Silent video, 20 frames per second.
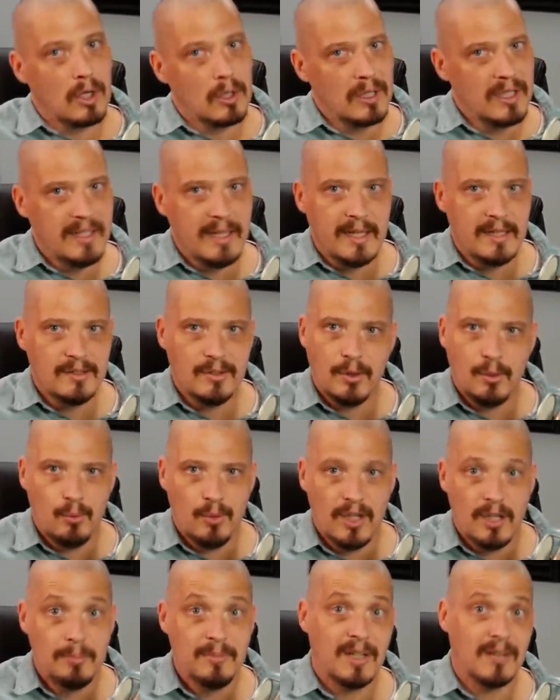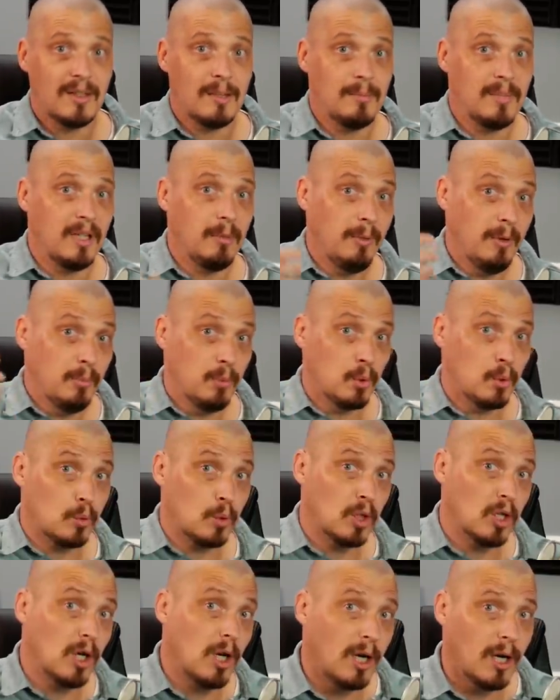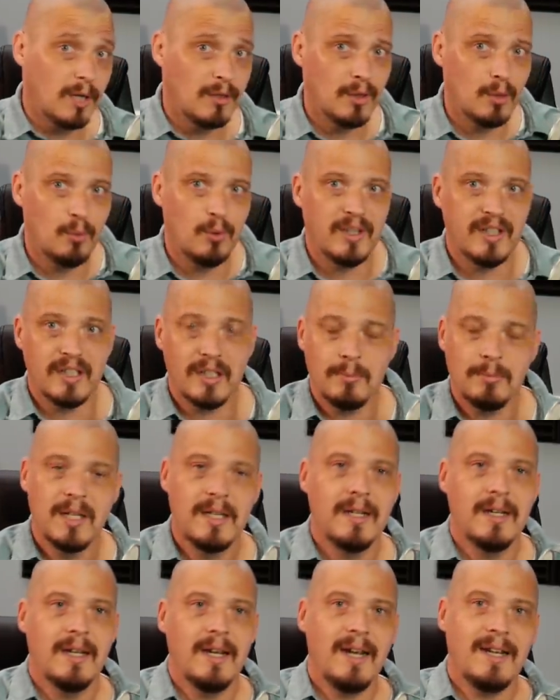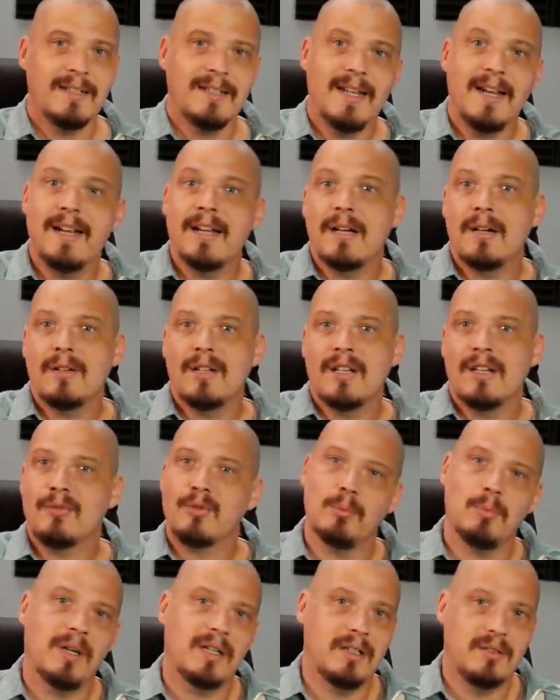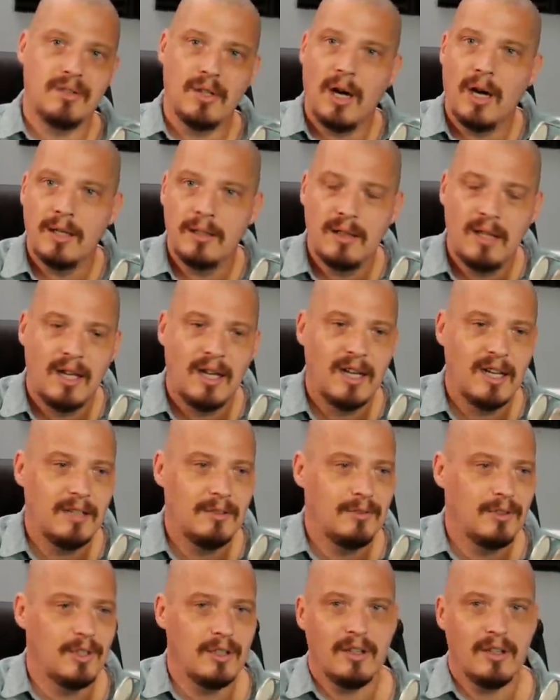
early days of the web, not that many people were on the web, and now everybody's online.